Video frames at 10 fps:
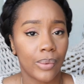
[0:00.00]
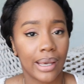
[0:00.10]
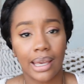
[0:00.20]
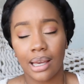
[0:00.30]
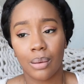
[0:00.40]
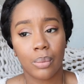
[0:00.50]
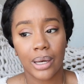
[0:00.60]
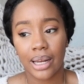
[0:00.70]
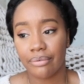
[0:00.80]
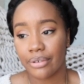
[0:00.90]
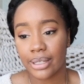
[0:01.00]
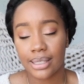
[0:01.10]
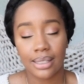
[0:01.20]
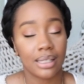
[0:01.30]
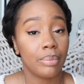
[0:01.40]
waking up whenever,
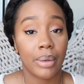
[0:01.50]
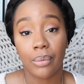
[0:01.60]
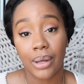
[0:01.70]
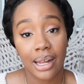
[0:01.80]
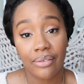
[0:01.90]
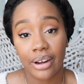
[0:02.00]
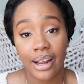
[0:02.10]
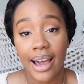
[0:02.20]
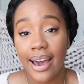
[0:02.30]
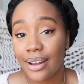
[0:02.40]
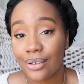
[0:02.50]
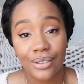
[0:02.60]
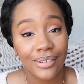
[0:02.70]
sleeping whenever. I don't